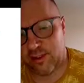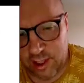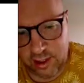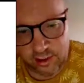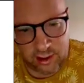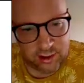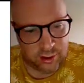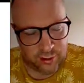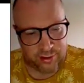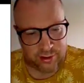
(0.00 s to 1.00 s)
administrated
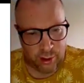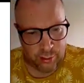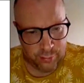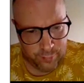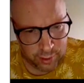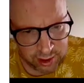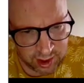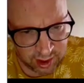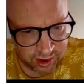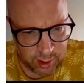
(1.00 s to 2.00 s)
in ServiceNow, in
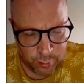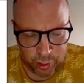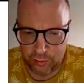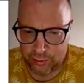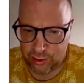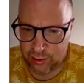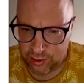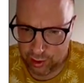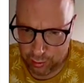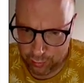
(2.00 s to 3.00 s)
the GRC model of
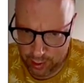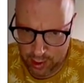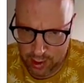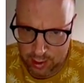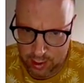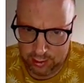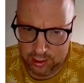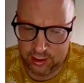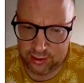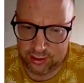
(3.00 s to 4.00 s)
ServiceNow,
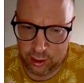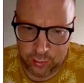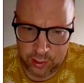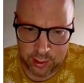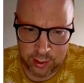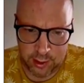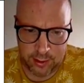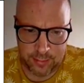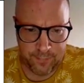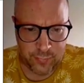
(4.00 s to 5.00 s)
and that is
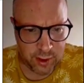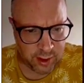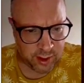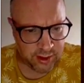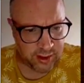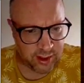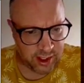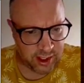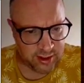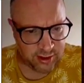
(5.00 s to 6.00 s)
our risk